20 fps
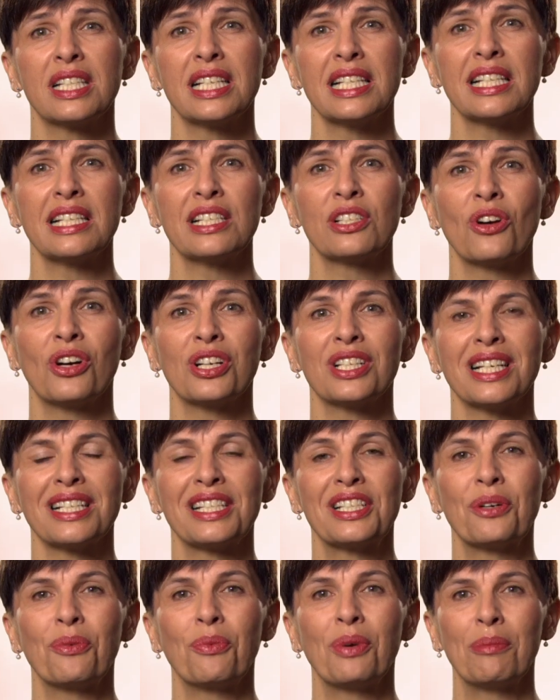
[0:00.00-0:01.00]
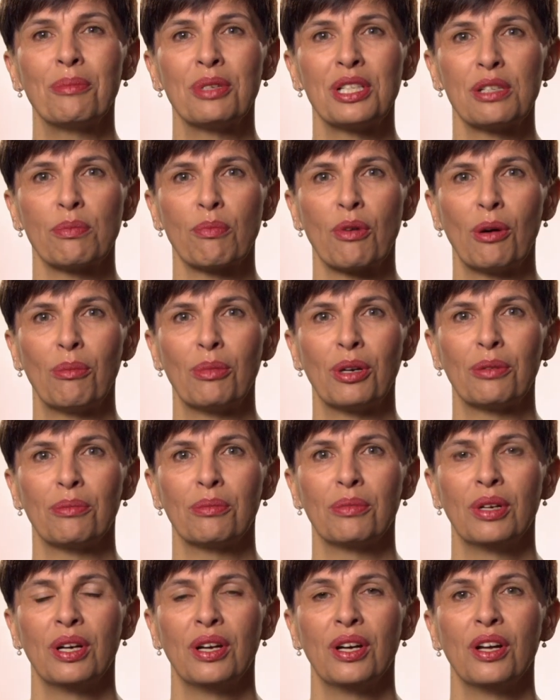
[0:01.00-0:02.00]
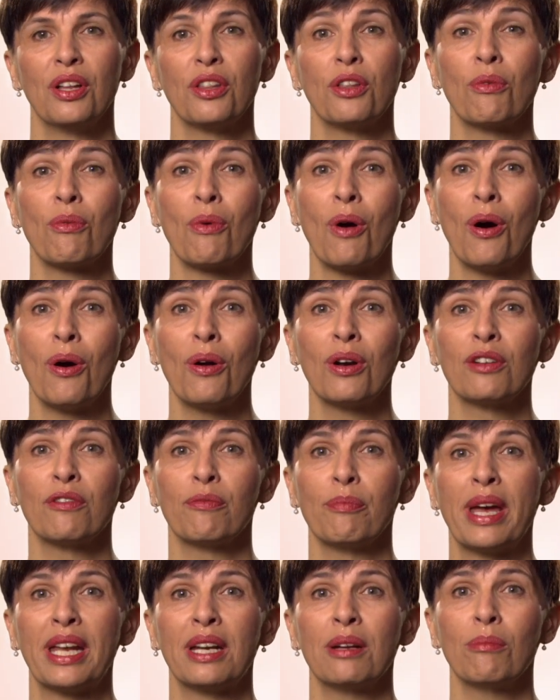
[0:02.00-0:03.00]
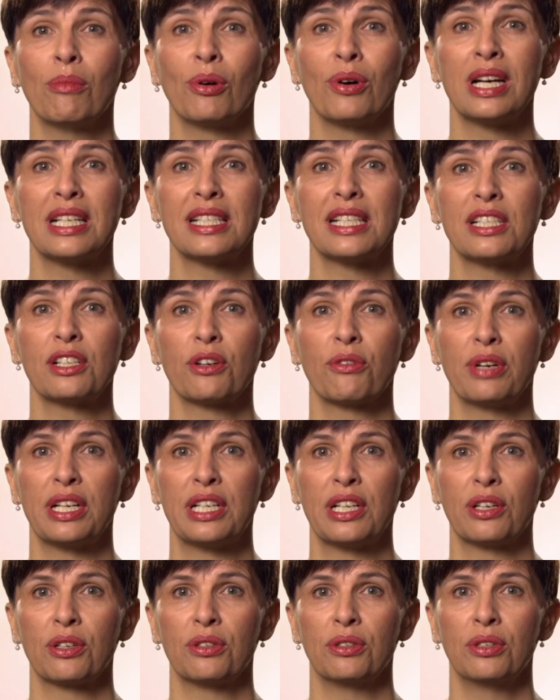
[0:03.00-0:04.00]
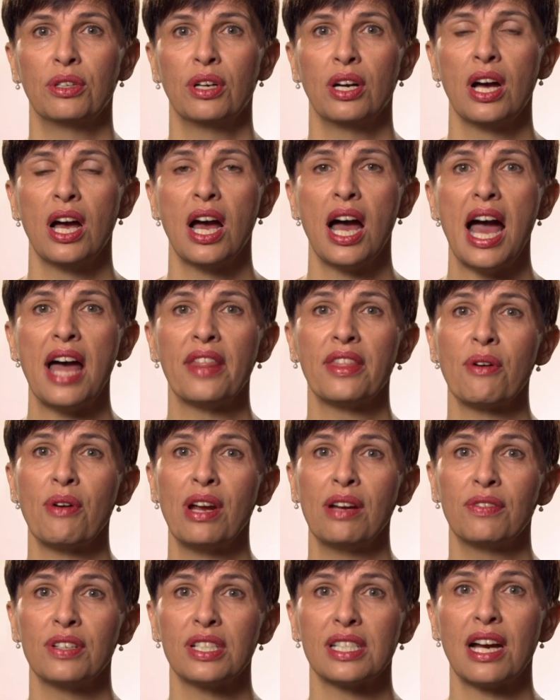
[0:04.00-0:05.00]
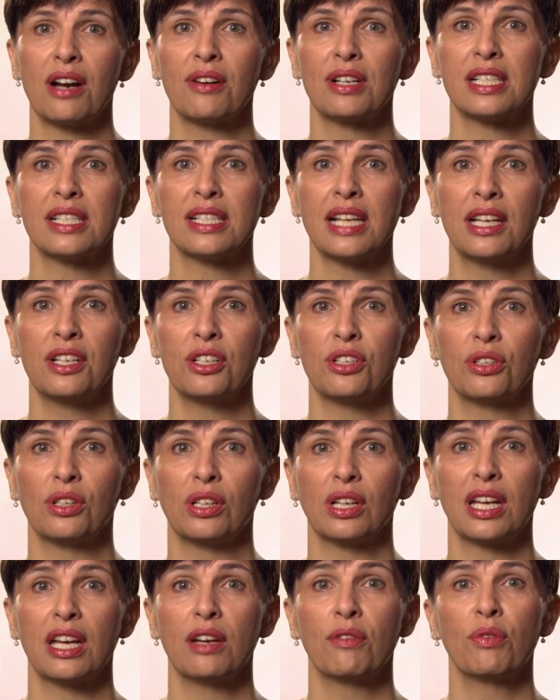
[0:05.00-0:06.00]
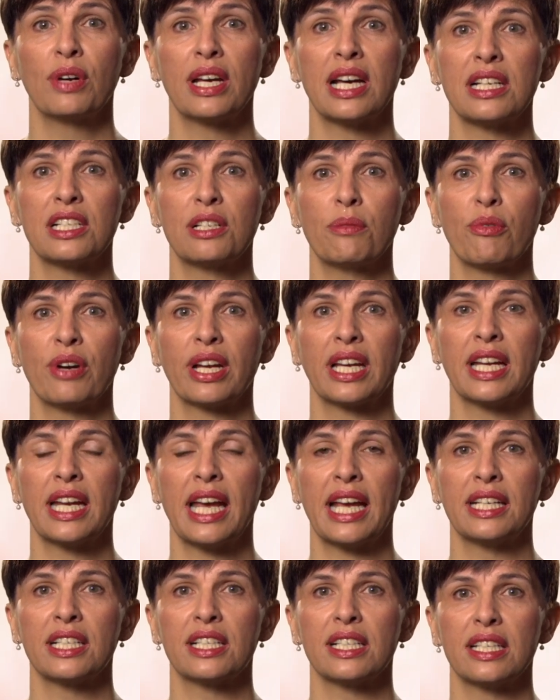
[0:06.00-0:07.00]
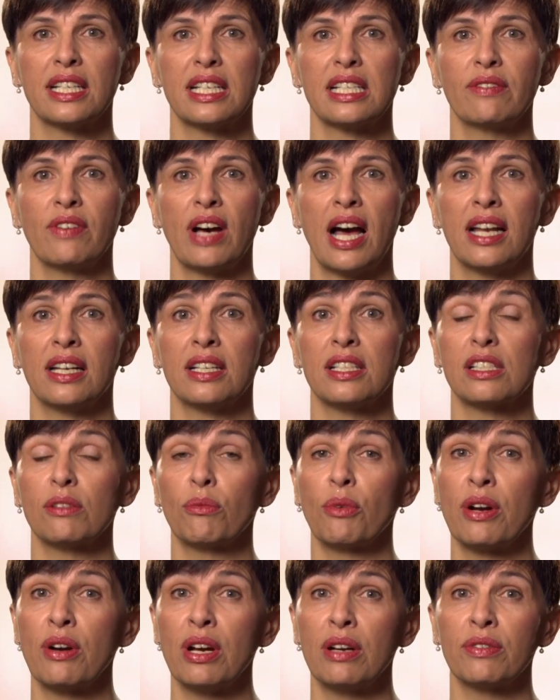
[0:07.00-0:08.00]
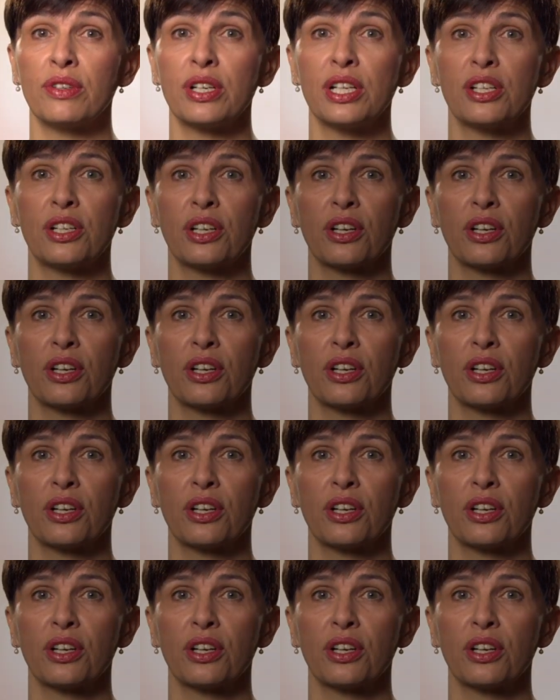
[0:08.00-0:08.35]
This is not just a women's problem. The role of men and boys is critical, and their efforts are essential if we are to bring an end to this violence wherever it